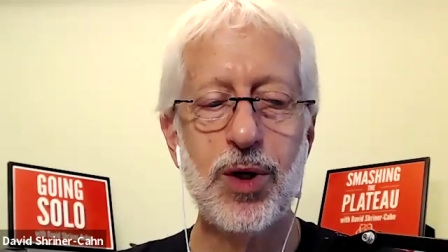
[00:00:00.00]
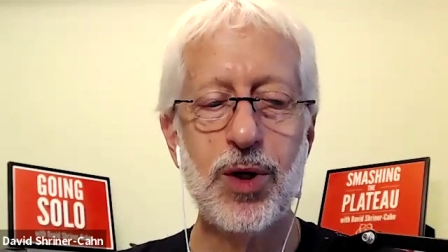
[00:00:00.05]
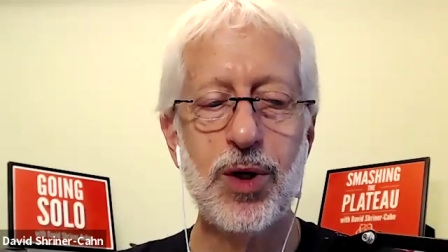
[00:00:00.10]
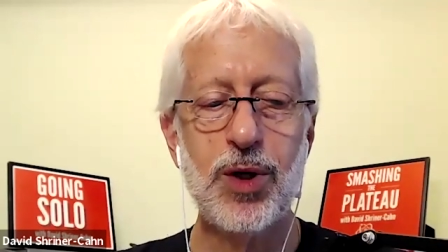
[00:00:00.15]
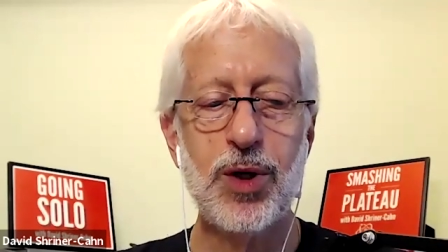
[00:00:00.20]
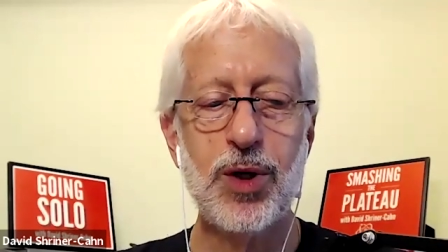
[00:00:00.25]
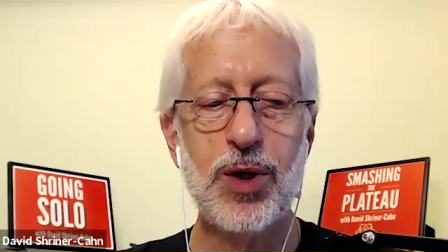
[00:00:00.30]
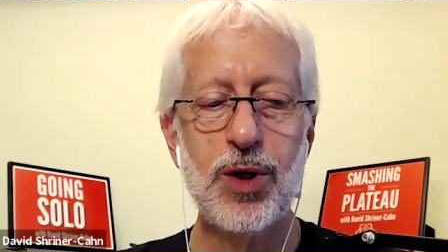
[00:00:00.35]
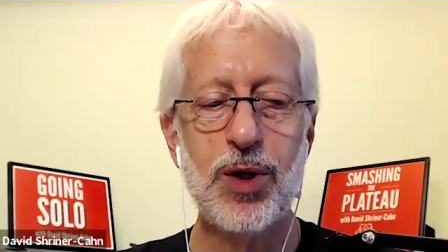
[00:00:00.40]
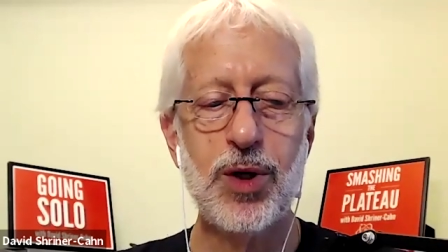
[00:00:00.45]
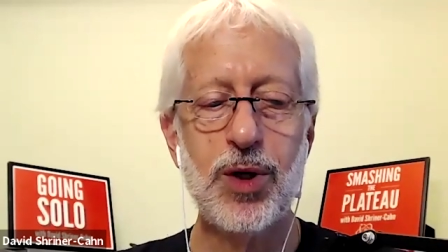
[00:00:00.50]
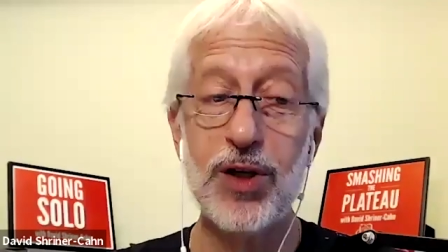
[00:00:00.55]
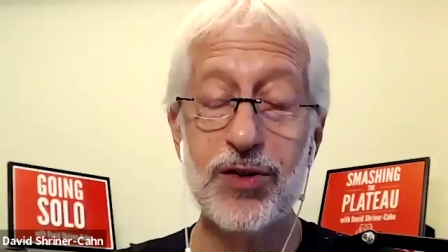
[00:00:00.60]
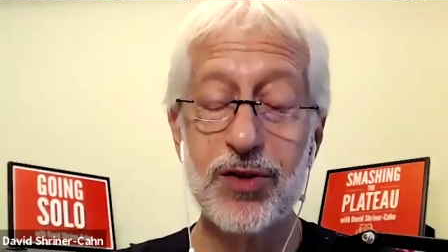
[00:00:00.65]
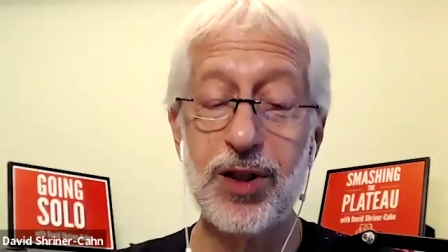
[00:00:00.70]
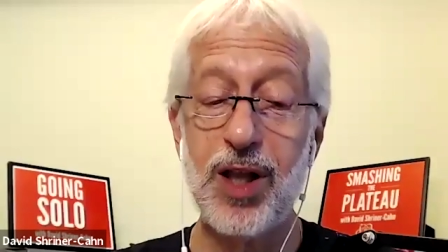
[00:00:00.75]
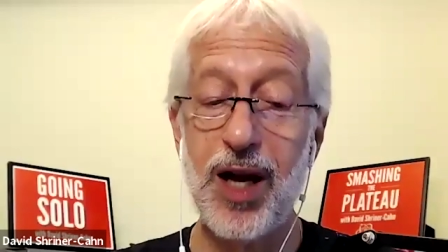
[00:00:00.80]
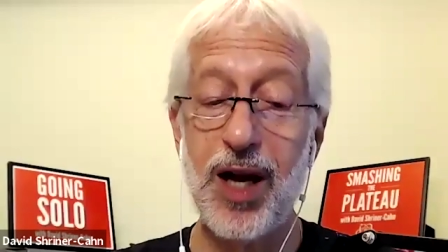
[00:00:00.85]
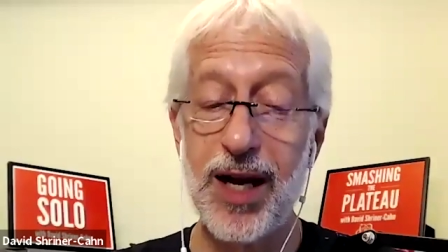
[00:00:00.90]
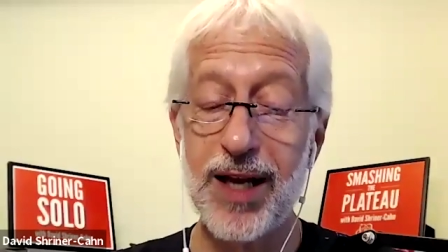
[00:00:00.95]
invoice
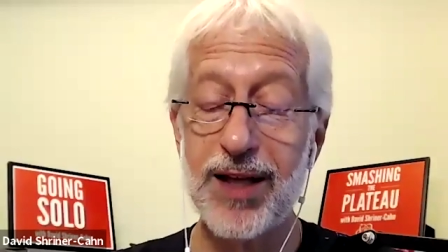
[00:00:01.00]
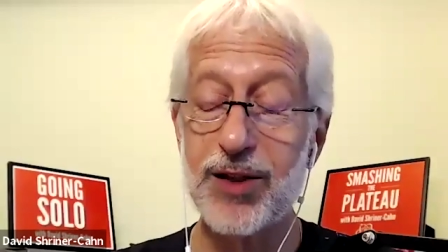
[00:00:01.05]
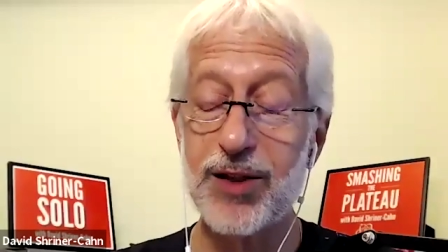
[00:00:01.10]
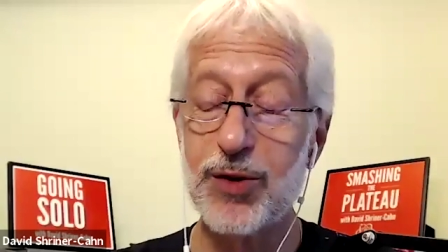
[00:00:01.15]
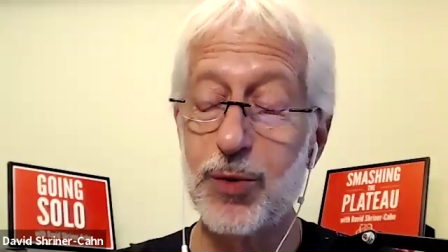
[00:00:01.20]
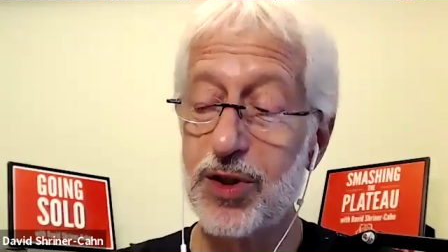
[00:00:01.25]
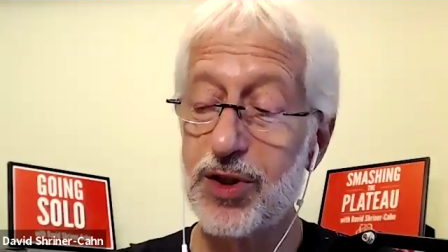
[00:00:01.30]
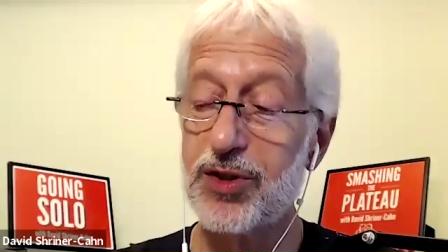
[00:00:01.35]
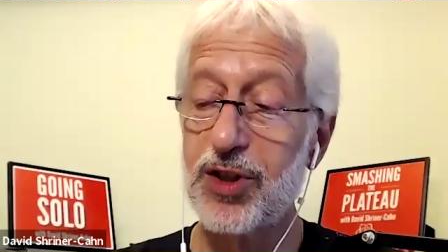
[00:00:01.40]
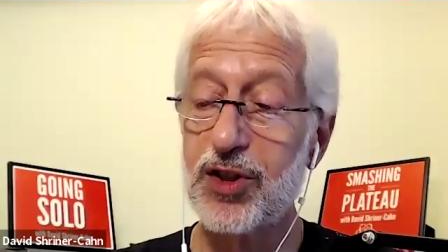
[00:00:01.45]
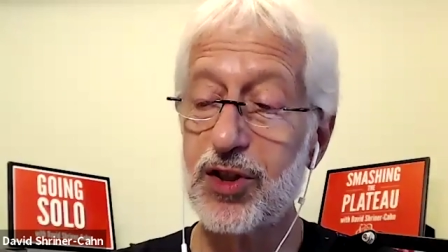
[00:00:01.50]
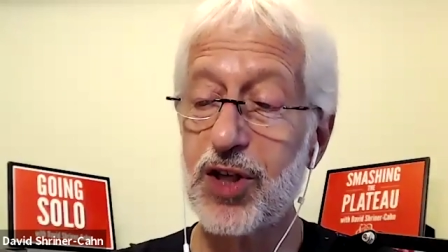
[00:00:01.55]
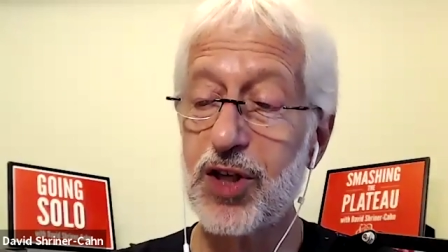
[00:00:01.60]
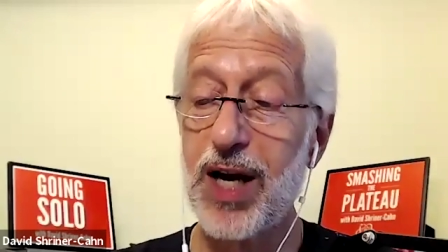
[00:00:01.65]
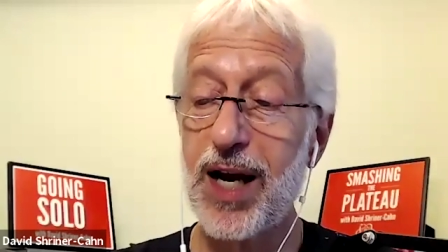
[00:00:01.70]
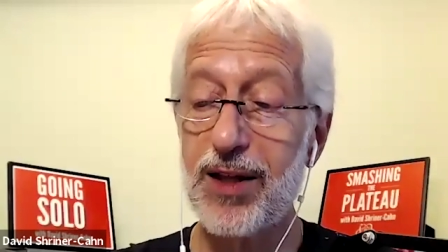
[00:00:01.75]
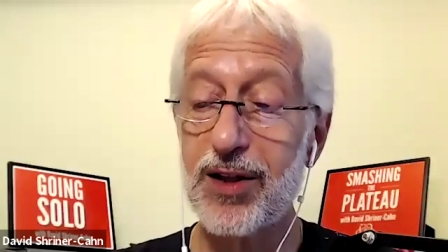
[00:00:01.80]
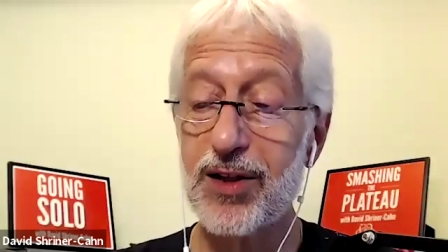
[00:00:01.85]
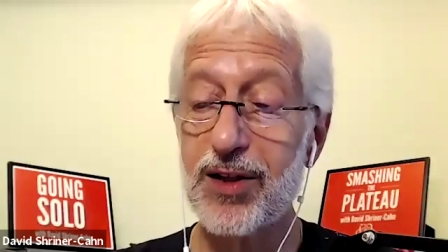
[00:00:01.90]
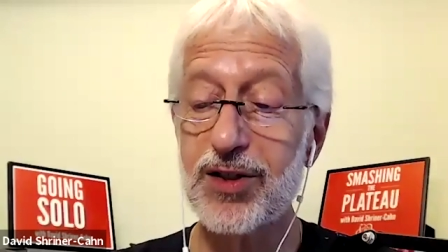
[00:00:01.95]
clients, which is a
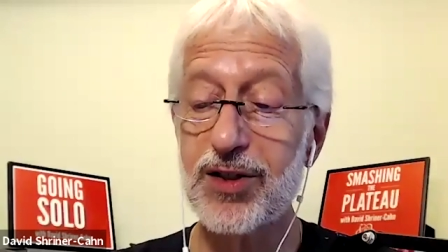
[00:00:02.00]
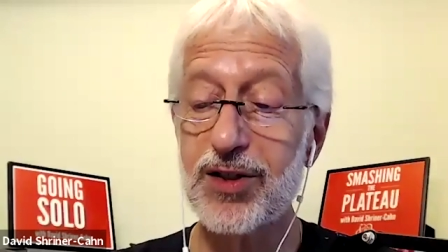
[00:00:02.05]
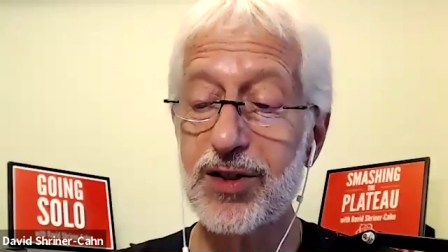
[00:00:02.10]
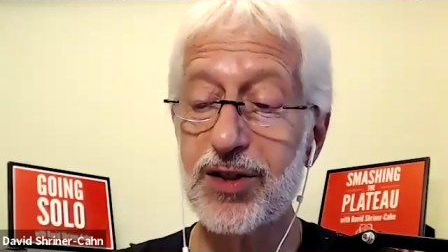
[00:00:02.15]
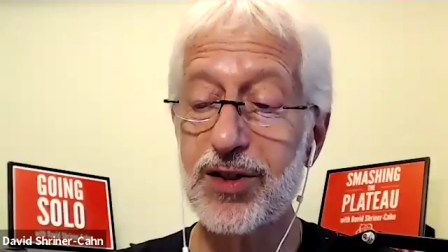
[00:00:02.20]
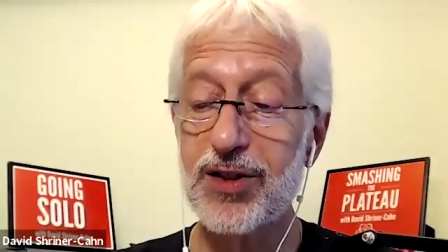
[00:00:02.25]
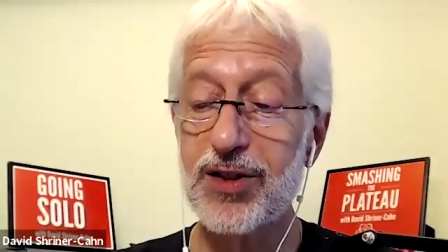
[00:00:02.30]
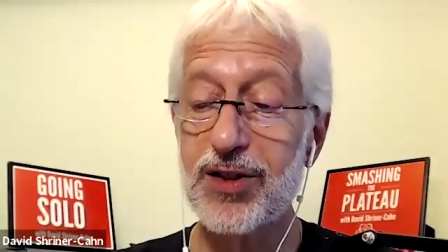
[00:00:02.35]
challenge that